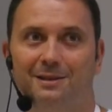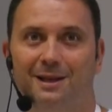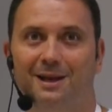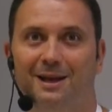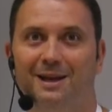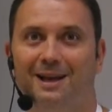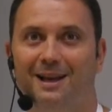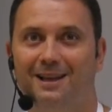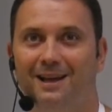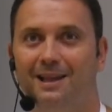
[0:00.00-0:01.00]

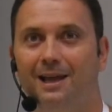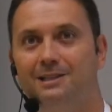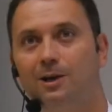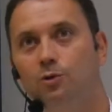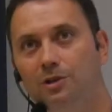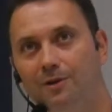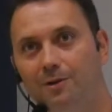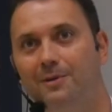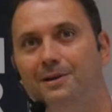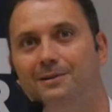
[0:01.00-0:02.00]
As a good
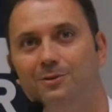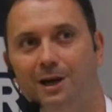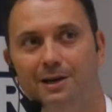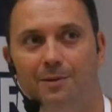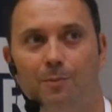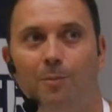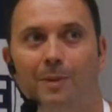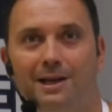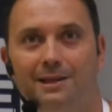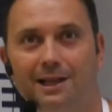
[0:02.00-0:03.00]
developer, you can earn more
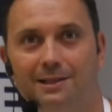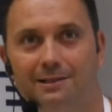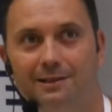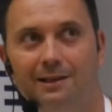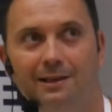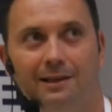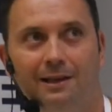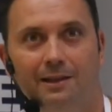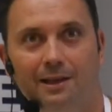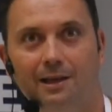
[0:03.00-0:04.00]
money that
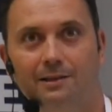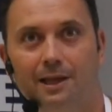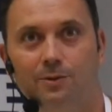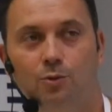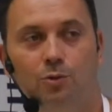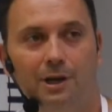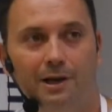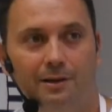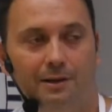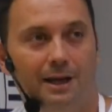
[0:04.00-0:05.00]
you could
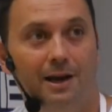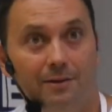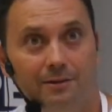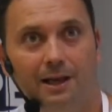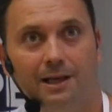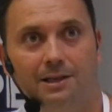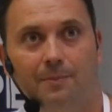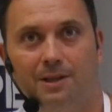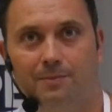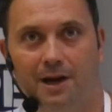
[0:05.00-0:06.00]
earn as a
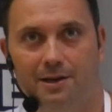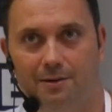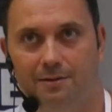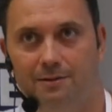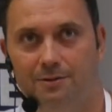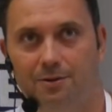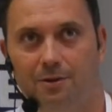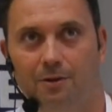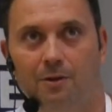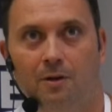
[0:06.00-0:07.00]
bad manager.
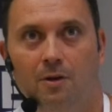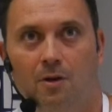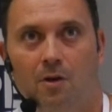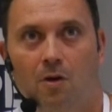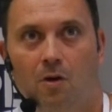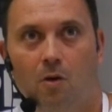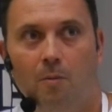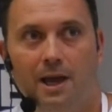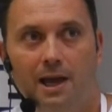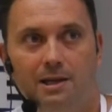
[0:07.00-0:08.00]
So, on
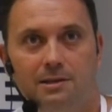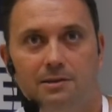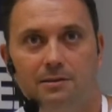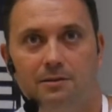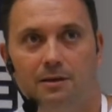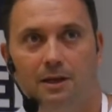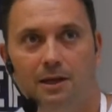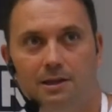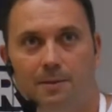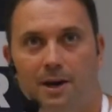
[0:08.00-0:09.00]
my eyes,
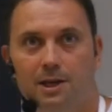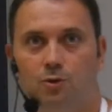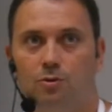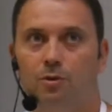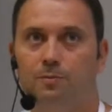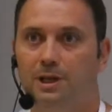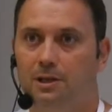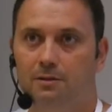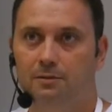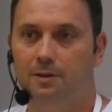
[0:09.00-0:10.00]
the money should not
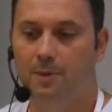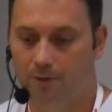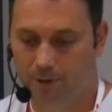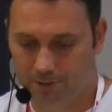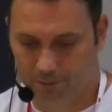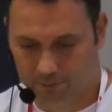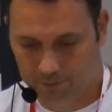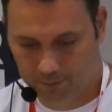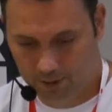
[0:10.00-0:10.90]
be the main reason.